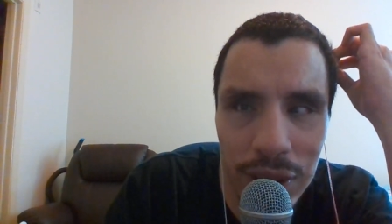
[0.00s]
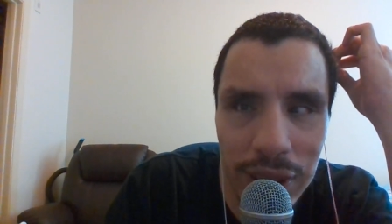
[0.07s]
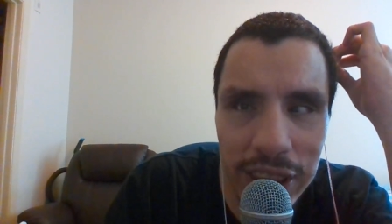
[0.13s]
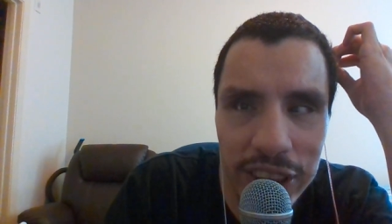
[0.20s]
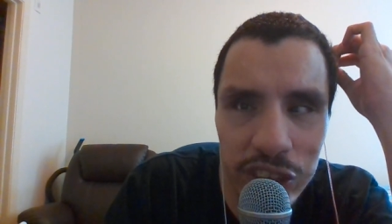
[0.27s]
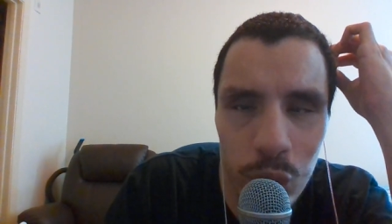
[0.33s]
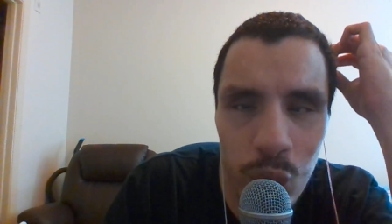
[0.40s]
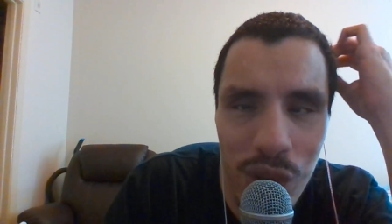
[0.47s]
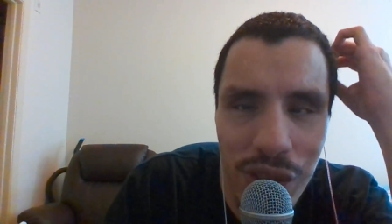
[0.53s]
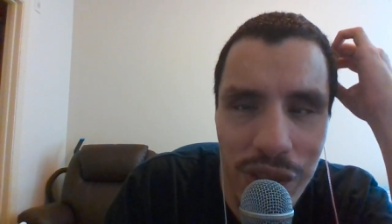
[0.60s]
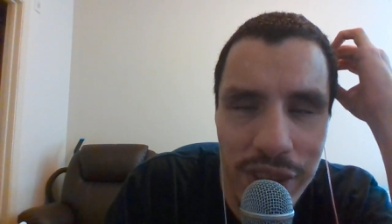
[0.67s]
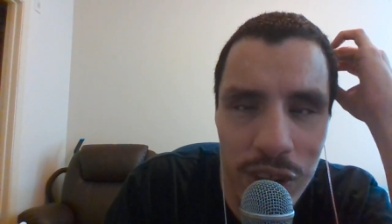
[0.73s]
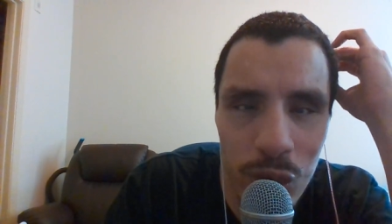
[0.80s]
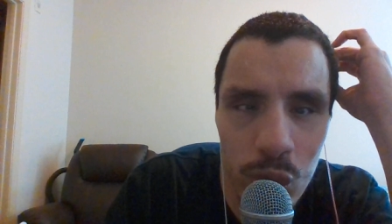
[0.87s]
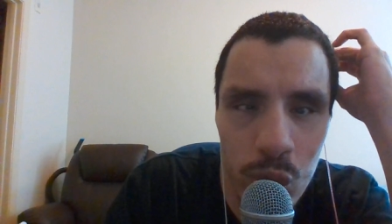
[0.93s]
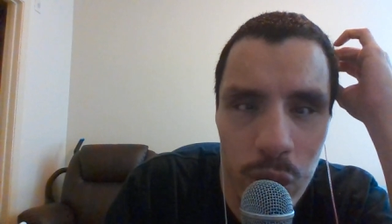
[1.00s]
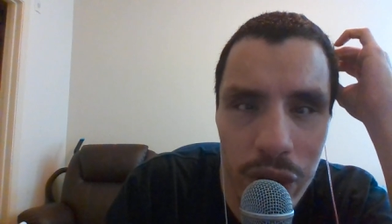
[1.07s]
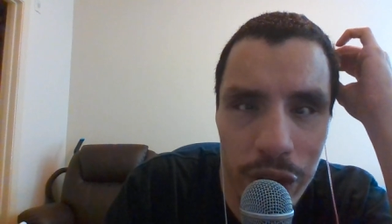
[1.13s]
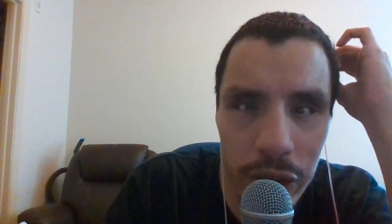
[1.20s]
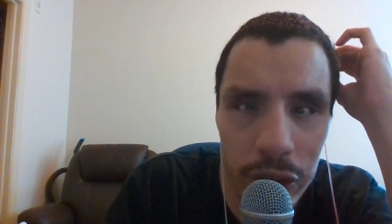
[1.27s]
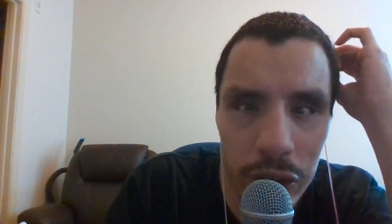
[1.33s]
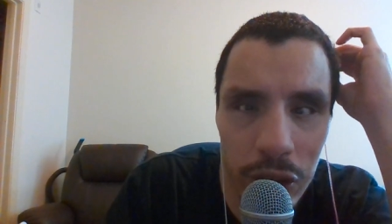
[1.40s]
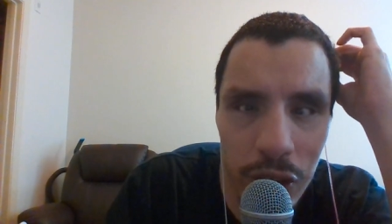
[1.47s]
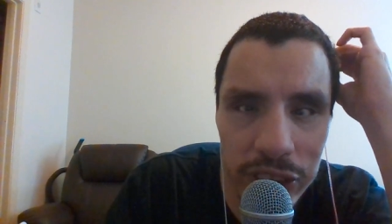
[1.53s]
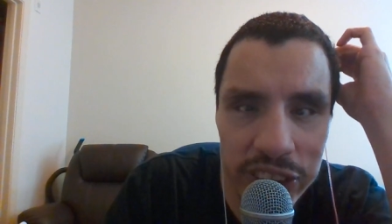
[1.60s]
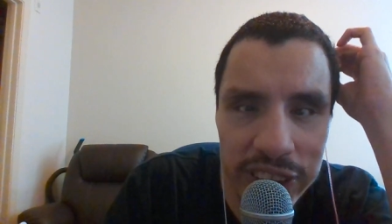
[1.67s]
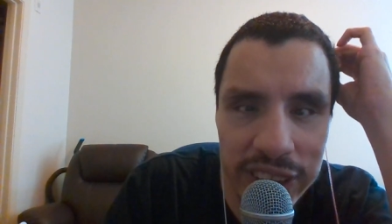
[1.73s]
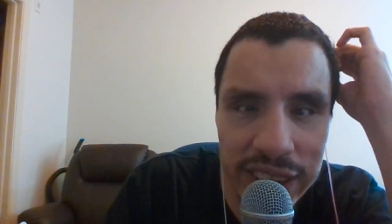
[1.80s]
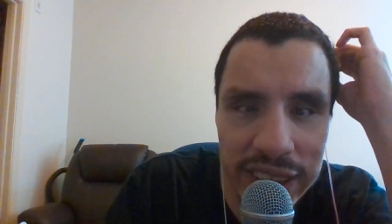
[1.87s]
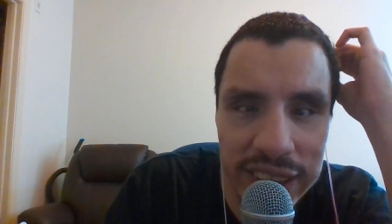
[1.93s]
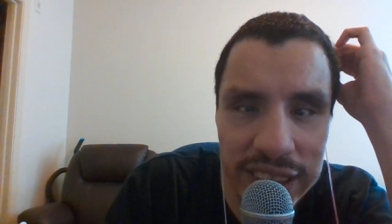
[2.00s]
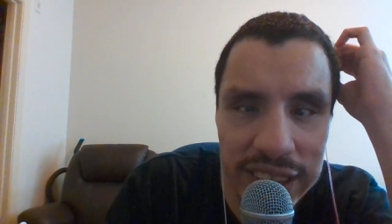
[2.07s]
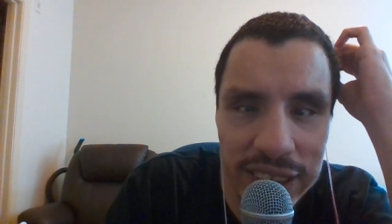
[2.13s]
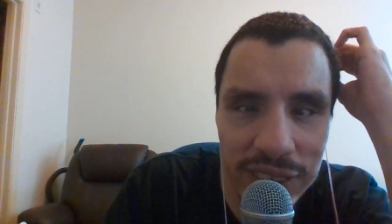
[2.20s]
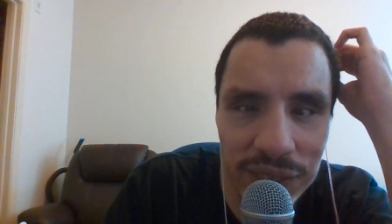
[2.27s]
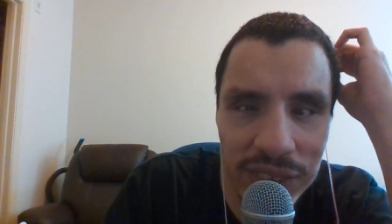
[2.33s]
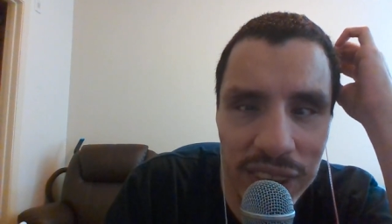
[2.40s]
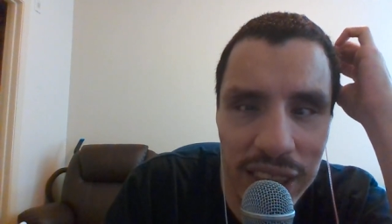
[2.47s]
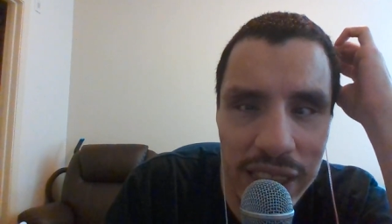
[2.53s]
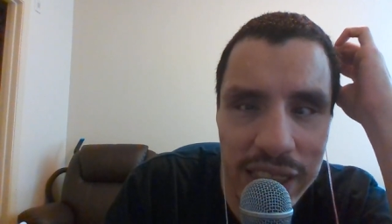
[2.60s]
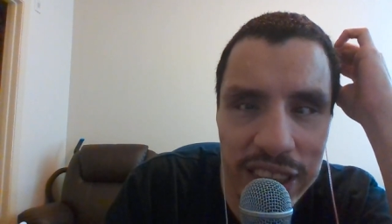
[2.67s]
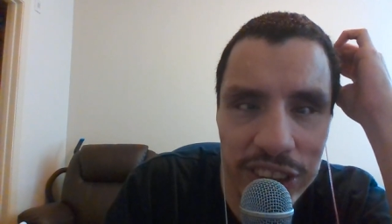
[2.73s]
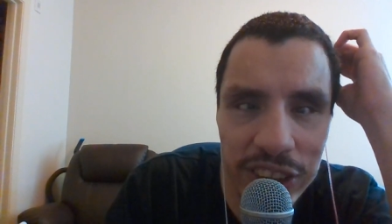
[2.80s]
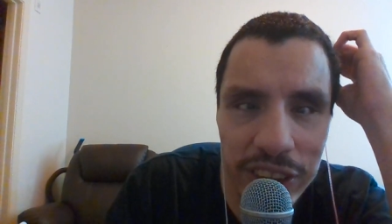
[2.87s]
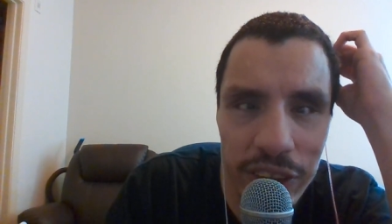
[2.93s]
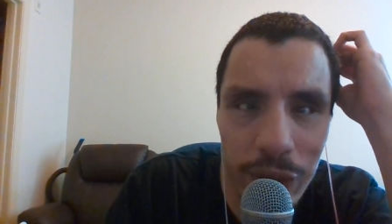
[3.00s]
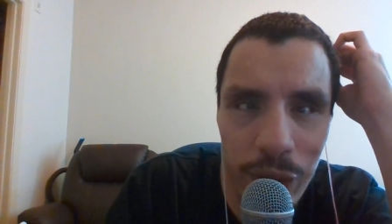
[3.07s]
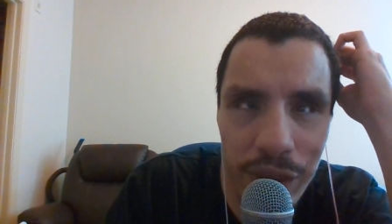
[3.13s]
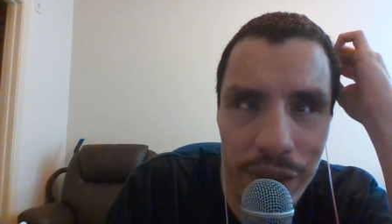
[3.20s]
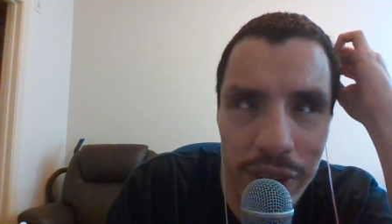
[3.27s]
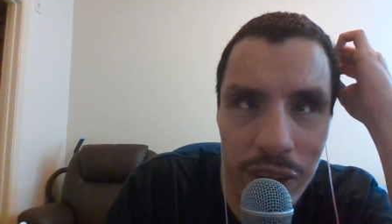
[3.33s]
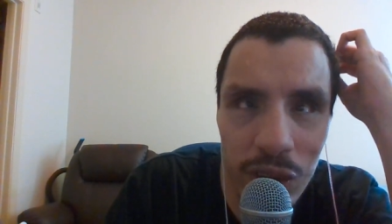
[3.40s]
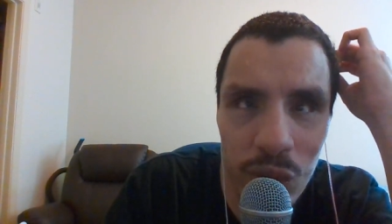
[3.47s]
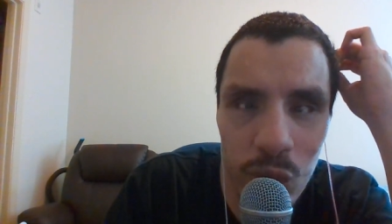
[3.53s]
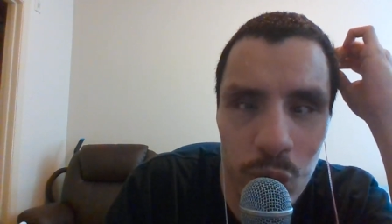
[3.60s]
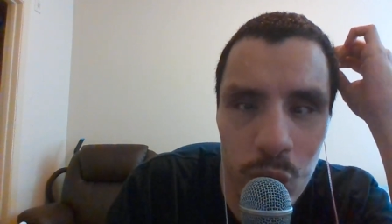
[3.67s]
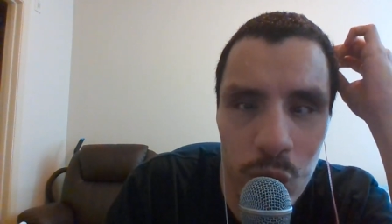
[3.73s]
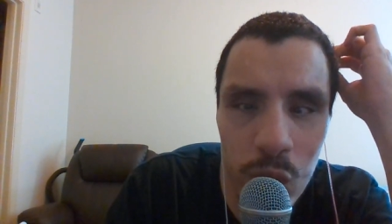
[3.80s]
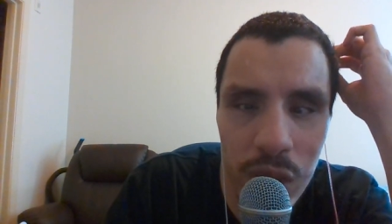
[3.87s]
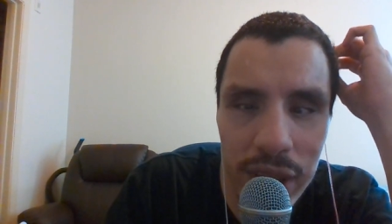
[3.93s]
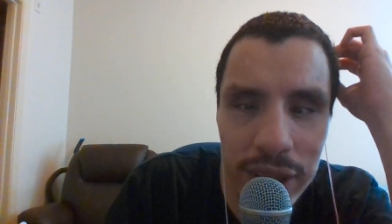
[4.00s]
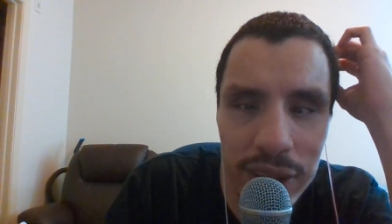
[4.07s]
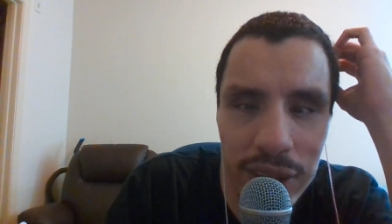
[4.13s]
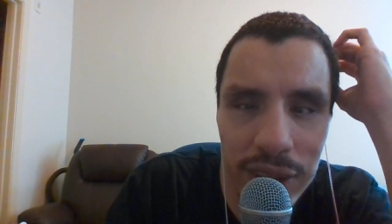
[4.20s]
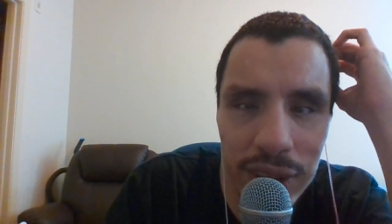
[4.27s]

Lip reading: It's one thing what the law says, and it's another thing what